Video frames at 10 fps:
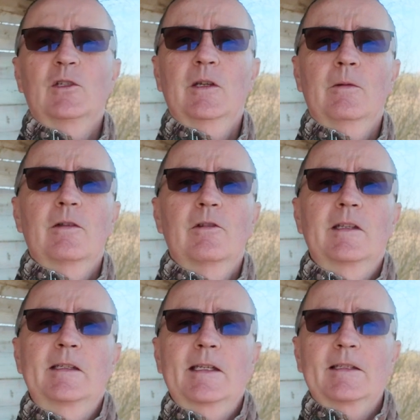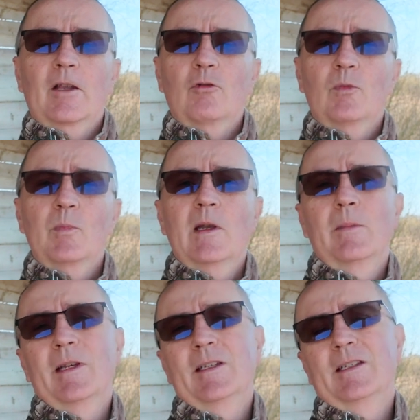
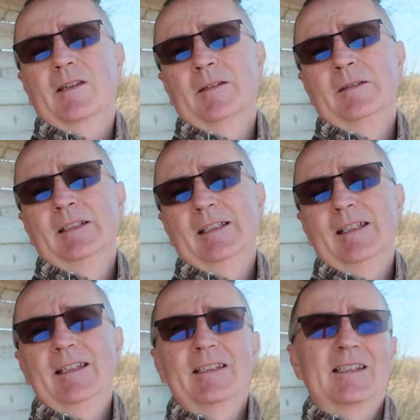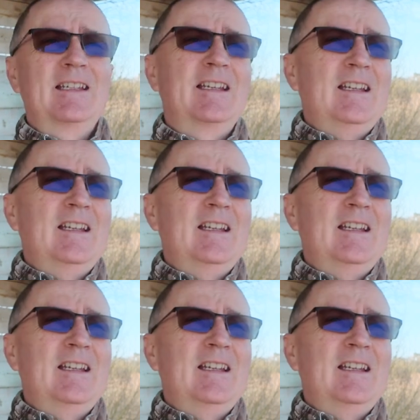200-600mm is